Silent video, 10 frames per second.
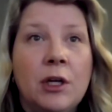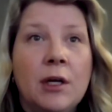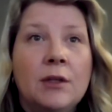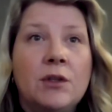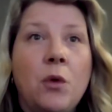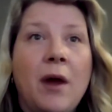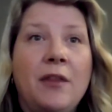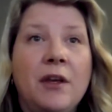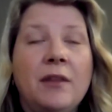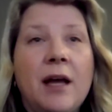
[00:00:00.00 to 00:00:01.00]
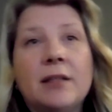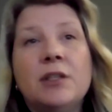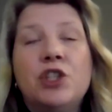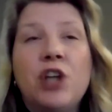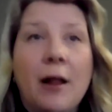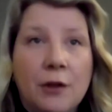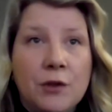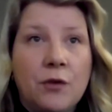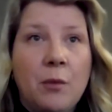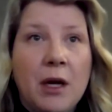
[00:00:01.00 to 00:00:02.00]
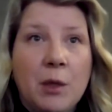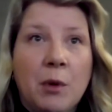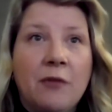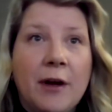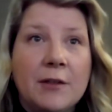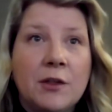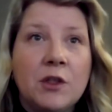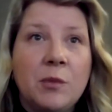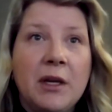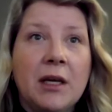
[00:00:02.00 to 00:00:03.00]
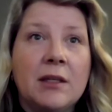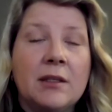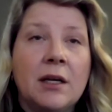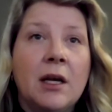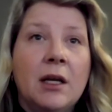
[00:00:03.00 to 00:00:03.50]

Mm-hmm. So I think that's a challenge for many professors because,